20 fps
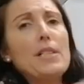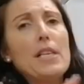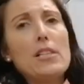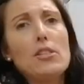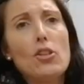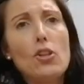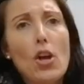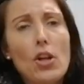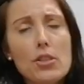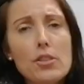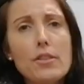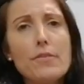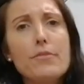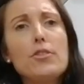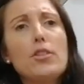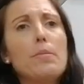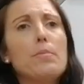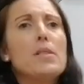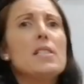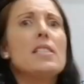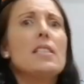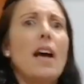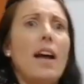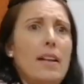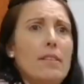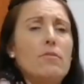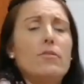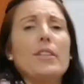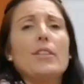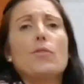There's lots of chips. It's
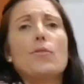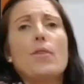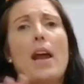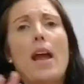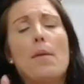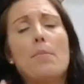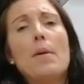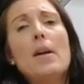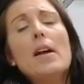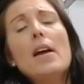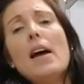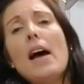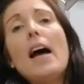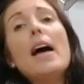100 grams.